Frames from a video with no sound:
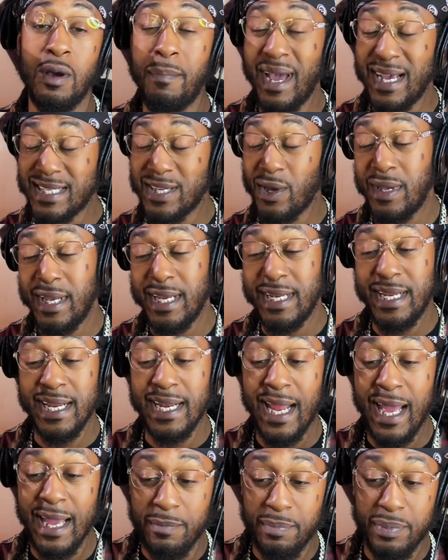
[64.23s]
Make sure you hit that
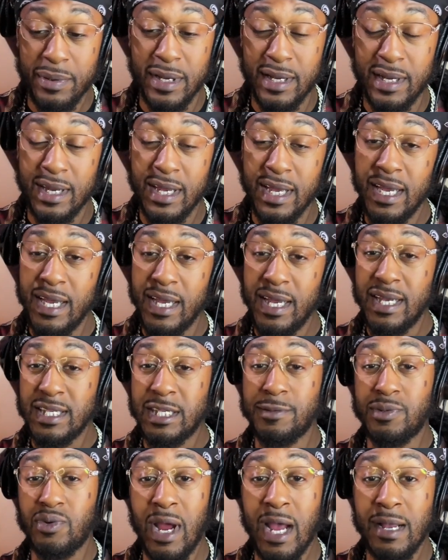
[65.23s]
like button,
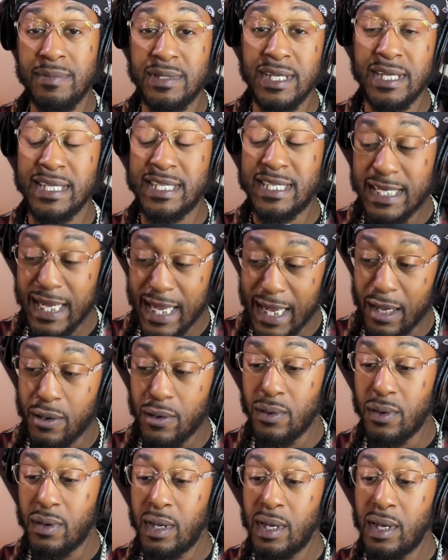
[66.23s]
subscribe to the
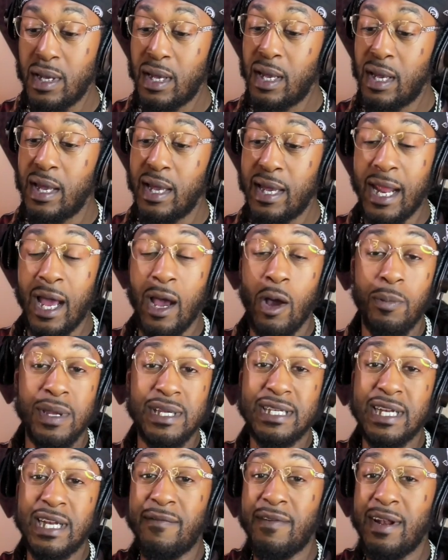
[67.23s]
channel, and I hope
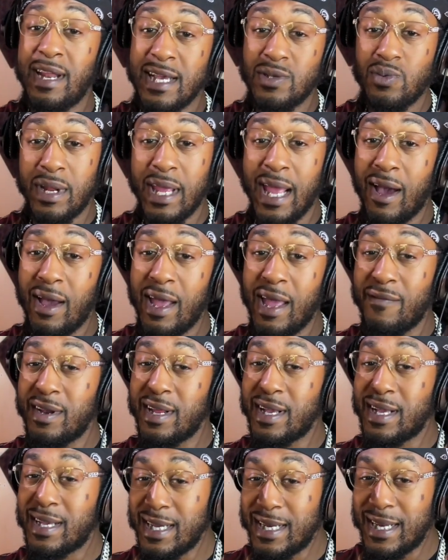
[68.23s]
each and every last one of y'all having
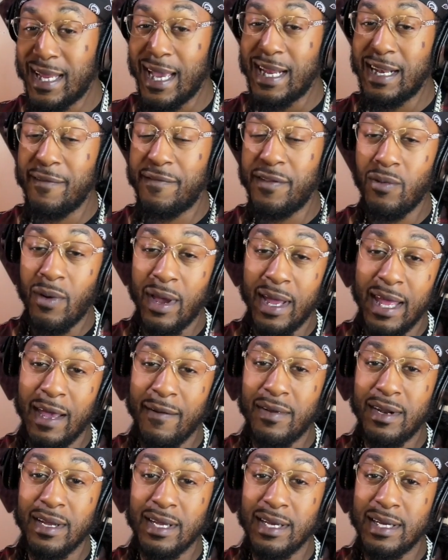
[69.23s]
a good day. And if you ain't
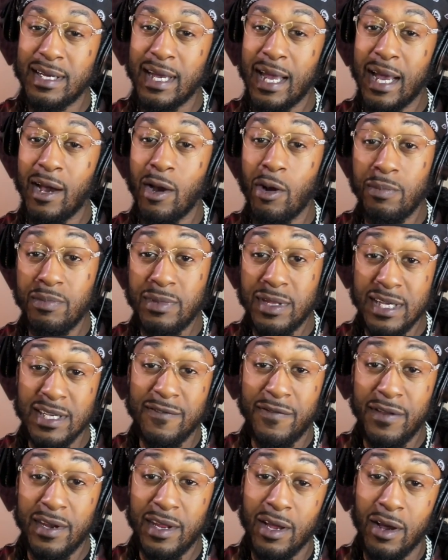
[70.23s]
having a good day, I hope this
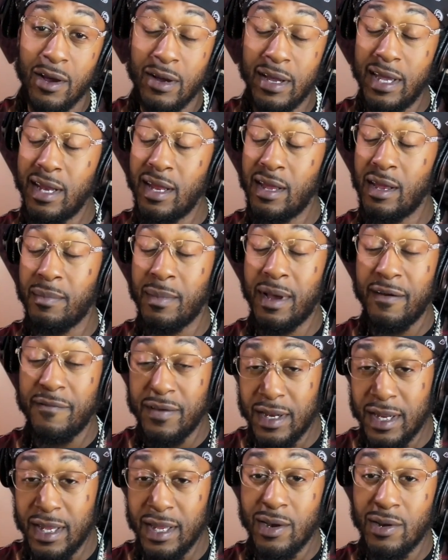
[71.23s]
video or any of my
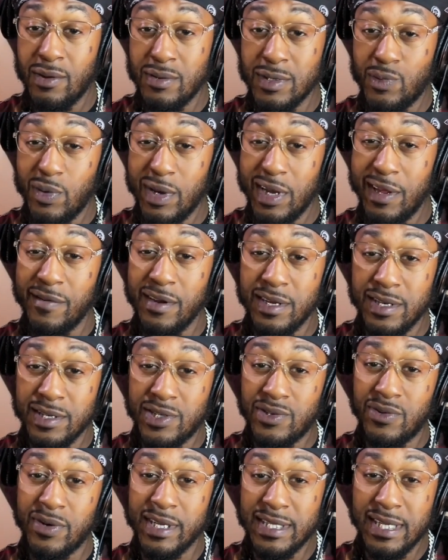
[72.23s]
videos relieve a little
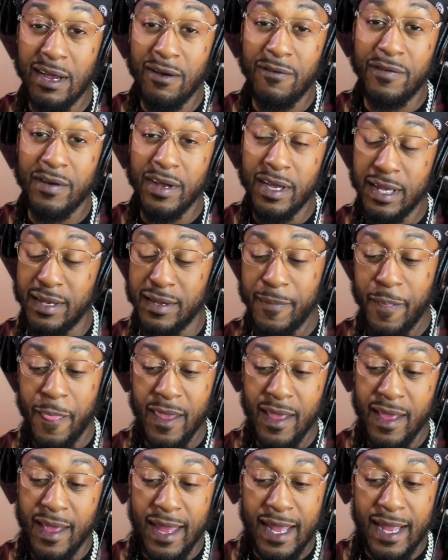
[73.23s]
stress out for you.
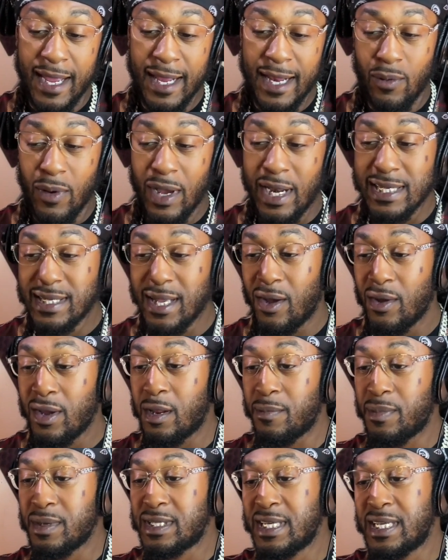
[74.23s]
Anyway, let's go and get
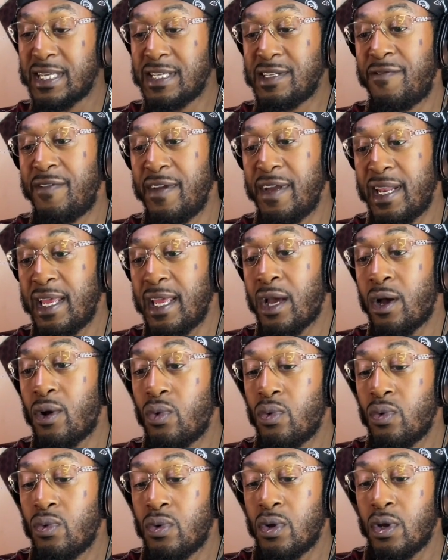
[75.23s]
up into this
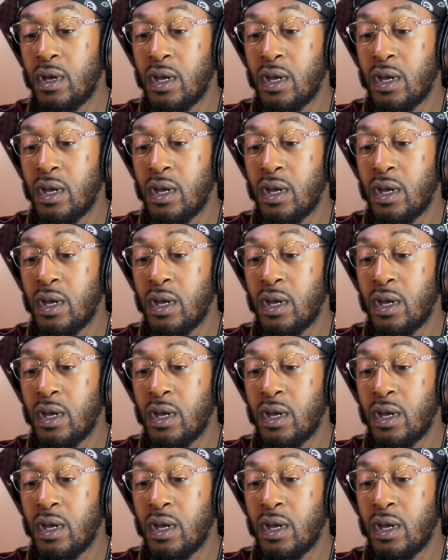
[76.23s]
video.